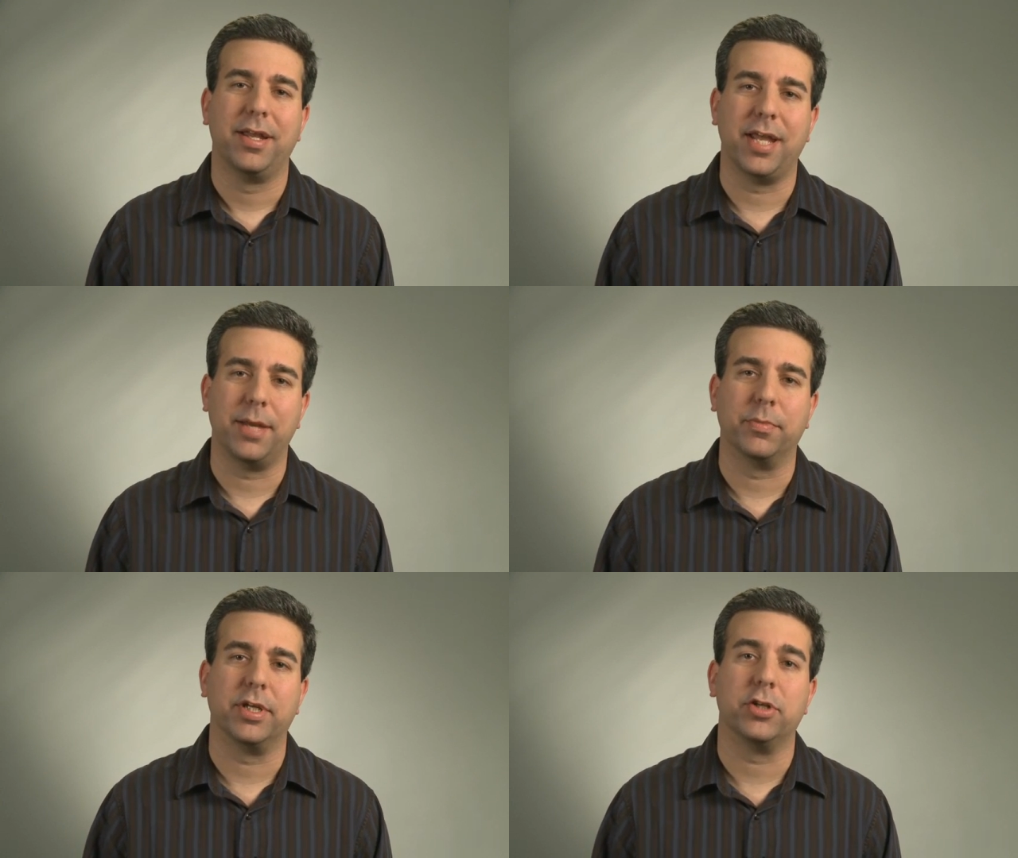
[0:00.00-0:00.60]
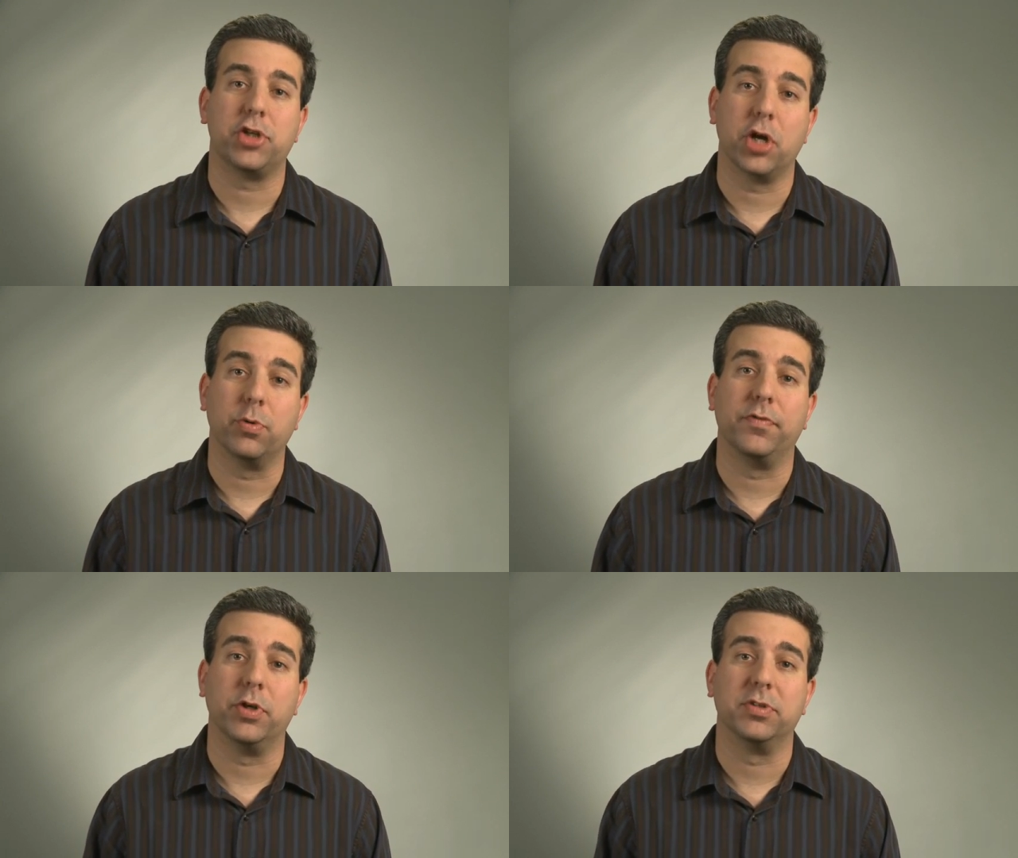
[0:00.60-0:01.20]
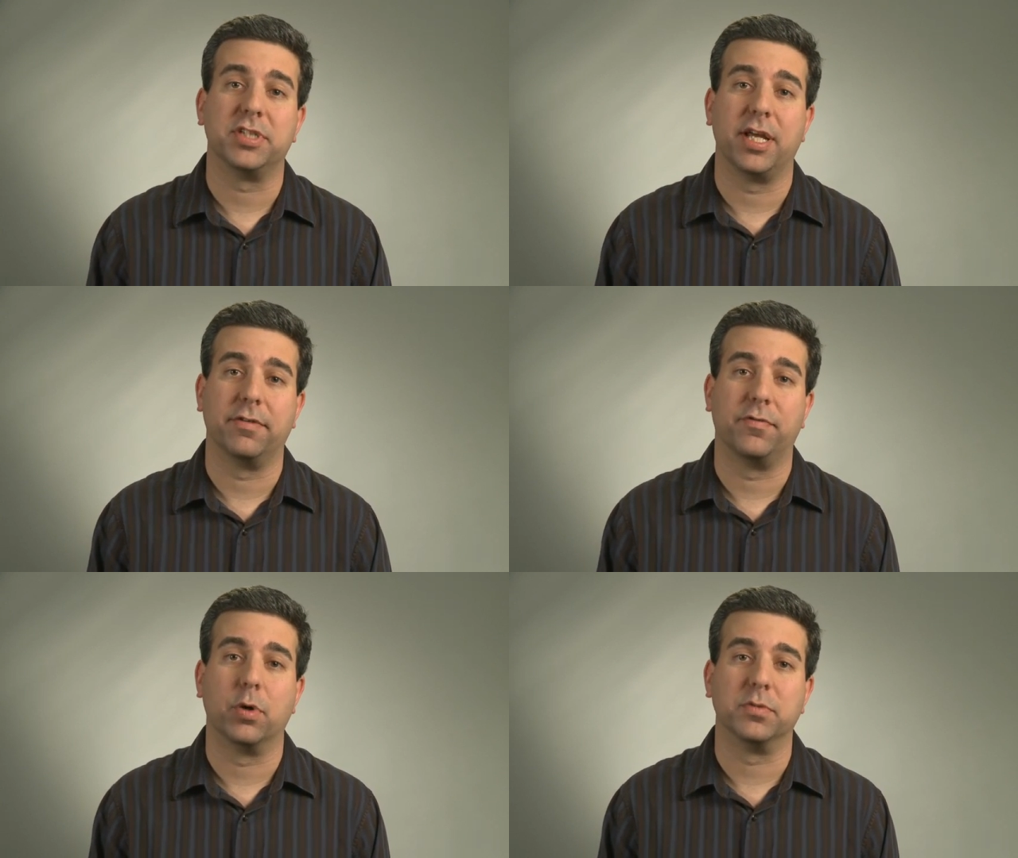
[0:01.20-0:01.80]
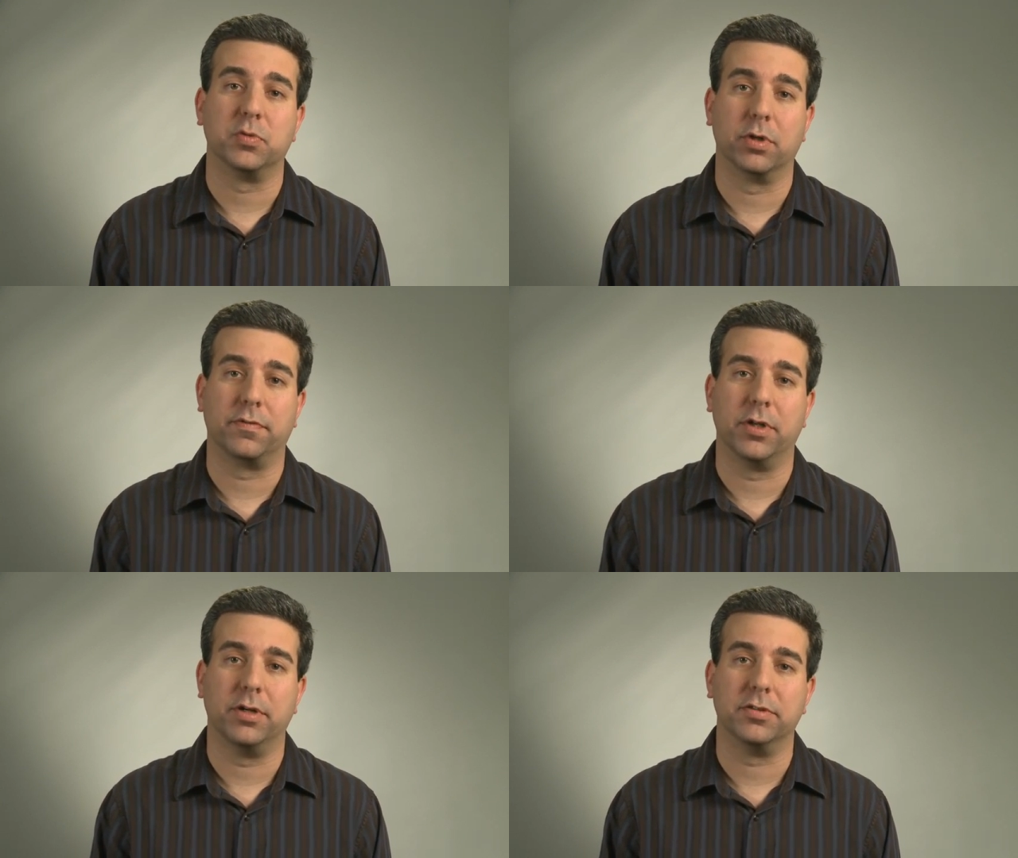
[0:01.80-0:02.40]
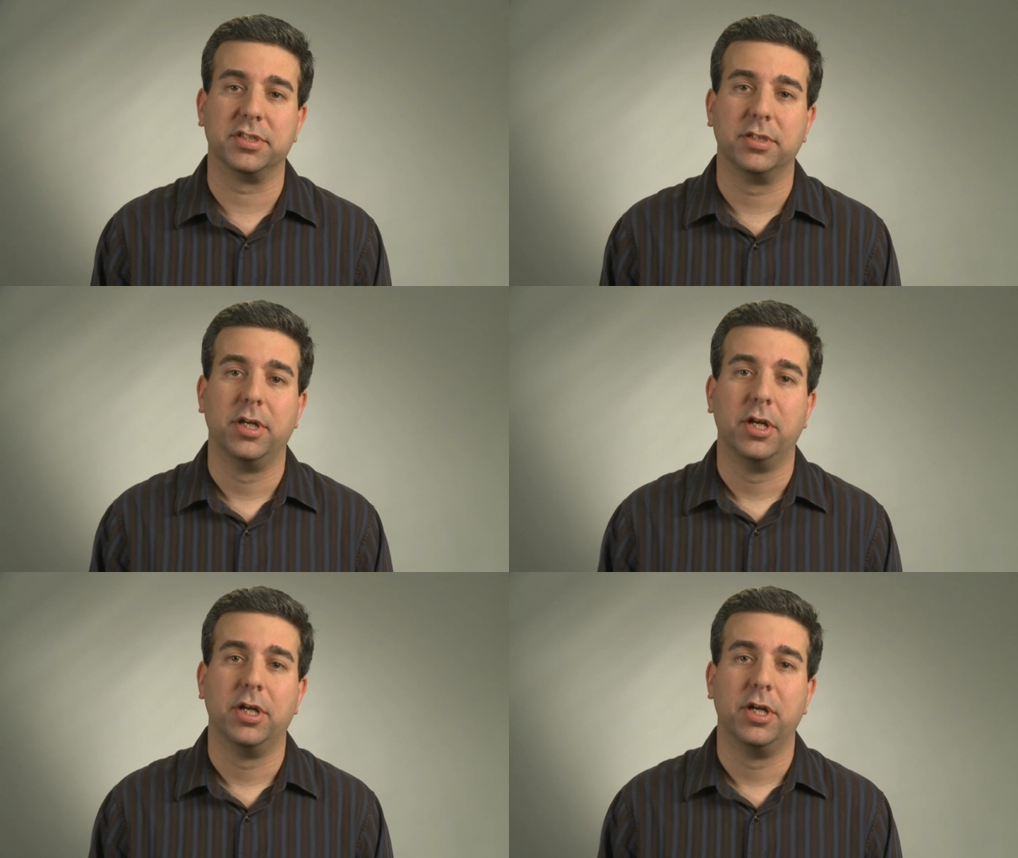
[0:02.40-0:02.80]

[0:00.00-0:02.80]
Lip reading: namely shared reviews and forms workflows.